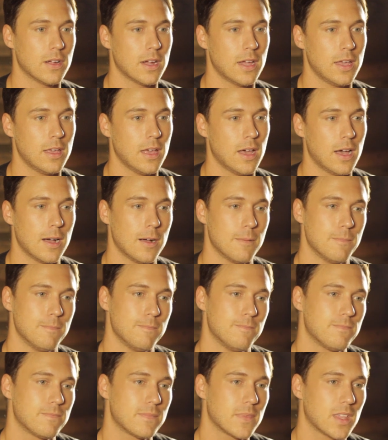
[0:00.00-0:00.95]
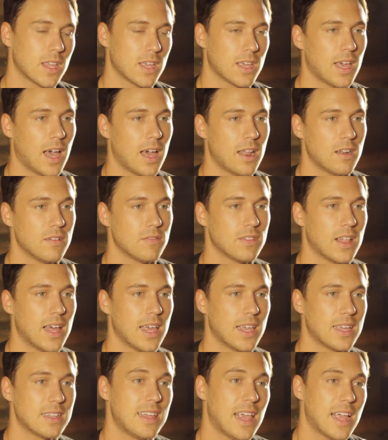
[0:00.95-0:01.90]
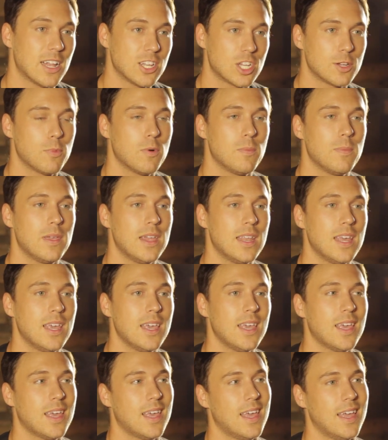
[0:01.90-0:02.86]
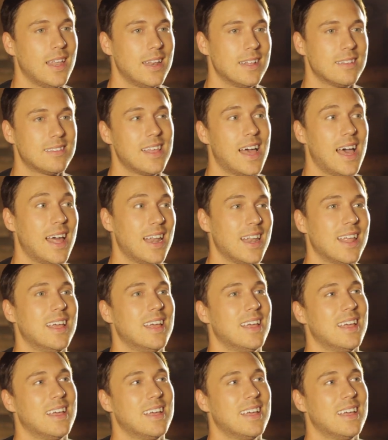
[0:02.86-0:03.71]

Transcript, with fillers: very um, kind of like tangible meaning, and it's that